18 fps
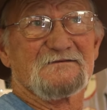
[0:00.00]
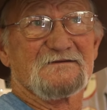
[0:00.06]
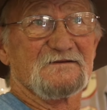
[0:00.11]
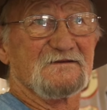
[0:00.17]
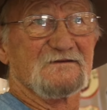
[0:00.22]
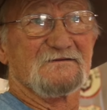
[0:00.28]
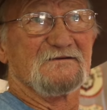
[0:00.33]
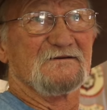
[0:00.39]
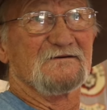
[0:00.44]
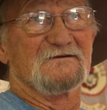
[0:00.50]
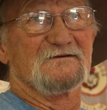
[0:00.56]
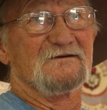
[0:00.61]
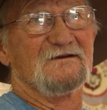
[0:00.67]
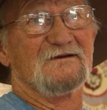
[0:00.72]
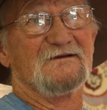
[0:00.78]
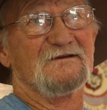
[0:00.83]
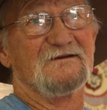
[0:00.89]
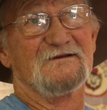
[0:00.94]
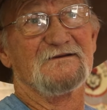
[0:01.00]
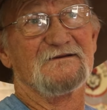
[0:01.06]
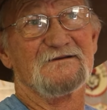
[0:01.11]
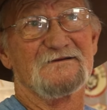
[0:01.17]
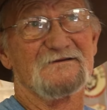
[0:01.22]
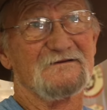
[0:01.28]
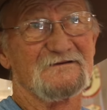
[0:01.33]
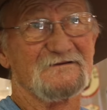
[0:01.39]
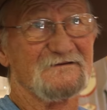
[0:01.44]
and
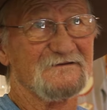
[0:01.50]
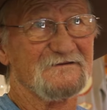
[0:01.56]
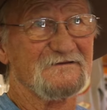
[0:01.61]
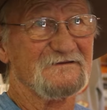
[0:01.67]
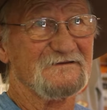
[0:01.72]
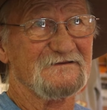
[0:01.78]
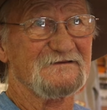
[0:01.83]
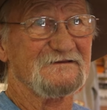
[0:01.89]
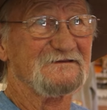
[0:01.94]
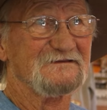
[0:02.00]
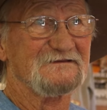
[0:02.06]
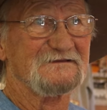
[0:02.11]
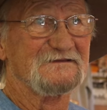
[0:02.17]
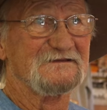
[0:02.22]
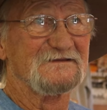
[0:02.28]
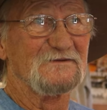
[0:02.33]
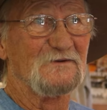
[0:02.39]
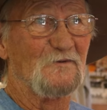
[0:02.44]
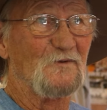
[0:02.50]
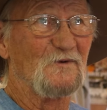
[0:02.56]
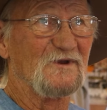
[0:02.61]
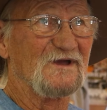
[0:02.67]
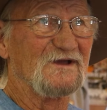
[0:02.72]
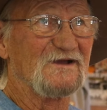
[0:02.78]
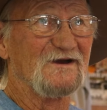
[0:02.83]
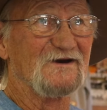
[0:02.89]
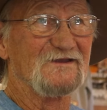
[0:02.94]
uh, when
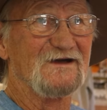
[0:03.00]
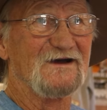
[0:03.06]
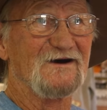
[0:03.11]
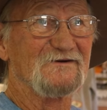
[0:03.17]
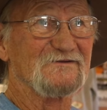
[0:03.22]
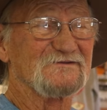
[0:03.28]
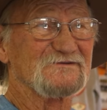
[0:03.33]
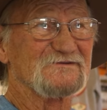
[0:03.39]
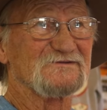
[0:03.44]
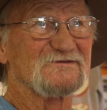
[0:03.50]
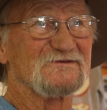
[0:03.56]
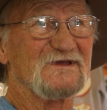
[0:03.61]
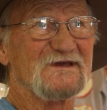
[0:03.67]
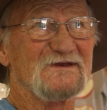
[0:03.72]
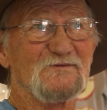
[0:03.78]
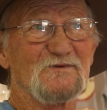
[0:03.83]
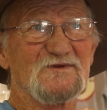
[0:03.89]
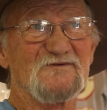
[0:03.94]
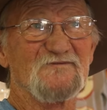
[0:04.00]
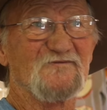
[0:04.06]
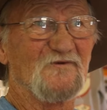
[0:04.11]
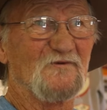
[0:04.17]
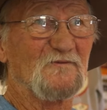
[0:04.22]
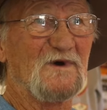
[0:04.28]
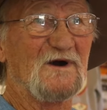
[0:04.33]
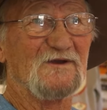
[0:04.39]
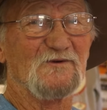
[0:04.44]
I got out, stayed with them for
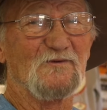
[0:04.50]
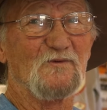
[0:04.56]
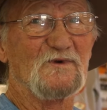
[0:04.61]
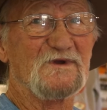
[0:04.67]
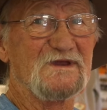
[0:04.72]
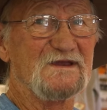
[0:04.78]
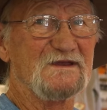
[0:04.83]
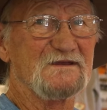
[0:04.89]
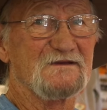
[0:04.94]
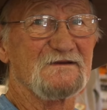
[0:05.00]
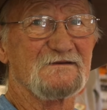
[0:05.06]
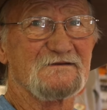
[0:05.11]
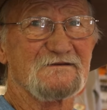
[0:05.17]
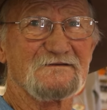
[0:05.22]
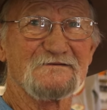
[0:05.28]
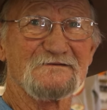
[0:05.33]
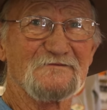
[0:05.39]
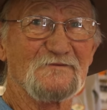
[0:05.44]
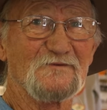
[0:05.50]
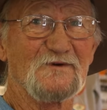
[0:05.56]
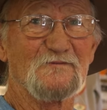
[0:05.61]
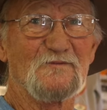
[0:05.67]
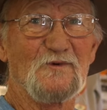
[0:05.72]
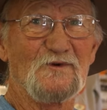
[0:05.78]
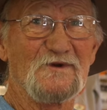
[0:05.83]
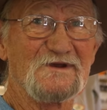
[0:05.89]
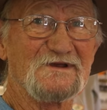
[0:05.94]
about a week one
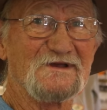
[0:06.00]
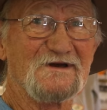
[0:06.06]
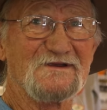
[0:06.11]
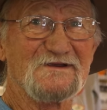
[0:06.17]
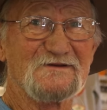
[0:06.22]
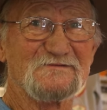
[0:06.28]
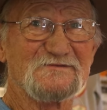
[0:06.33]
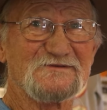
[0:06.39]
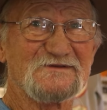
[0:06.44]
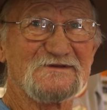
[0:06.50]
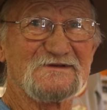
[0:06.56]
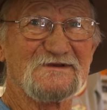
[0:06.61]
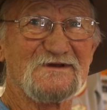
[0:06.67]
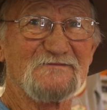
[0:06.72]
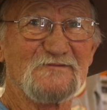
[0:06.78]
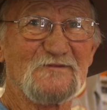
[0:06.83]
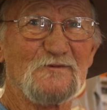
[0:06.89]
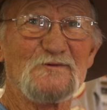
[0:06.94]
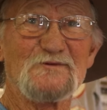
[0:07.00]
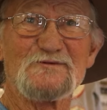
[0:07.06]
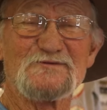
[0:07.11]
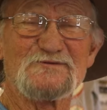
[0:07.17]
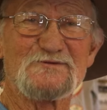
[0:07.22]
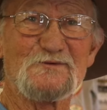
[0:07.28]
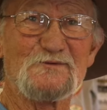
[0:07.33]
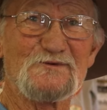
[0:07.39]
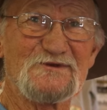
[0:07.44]
morning I got up and said, I'm going to the
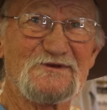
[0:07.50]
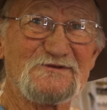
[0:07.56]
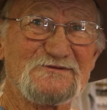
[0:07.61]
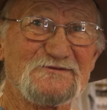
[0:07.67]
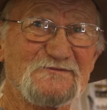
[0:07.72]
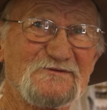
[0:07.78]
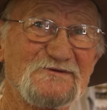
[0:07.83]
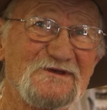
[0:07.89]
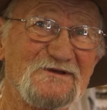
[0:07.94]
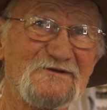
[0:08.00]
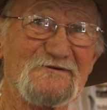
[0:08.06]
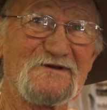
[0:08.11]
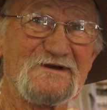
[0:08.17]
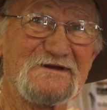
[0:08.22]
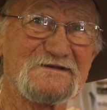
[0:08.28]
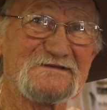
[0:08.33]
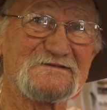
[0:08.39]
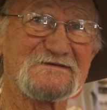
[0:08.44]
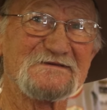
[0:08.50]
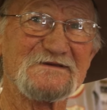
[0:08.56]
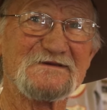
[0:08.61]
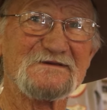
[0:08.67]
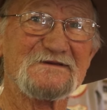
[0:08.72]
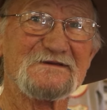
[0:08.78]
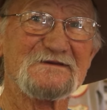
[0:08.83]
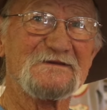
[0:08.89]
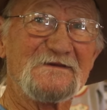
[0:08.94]
store to get some cigarettes
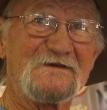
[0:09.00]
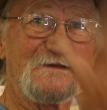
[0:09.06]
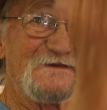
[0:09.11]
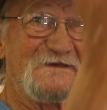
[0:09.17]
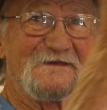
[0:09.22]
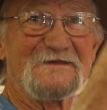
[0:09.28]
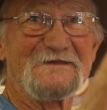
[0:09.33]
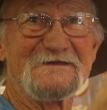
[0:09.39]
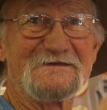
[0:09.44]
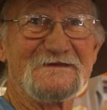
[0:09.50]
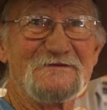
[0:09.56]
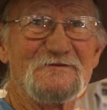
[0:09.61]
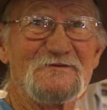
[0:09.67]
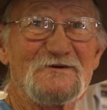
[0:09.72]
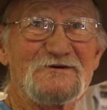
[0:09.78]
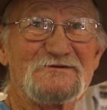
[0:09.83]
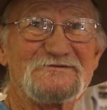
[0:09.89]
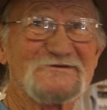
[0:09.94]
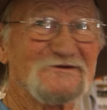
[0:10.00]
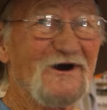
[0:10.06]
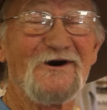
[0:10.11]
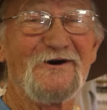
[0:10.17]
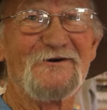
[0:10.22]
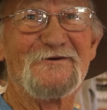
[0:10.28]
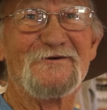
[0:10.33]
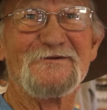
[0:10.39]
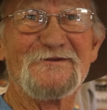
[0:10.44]
and was
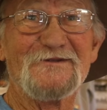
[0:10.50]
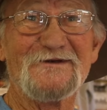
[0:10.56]
gone.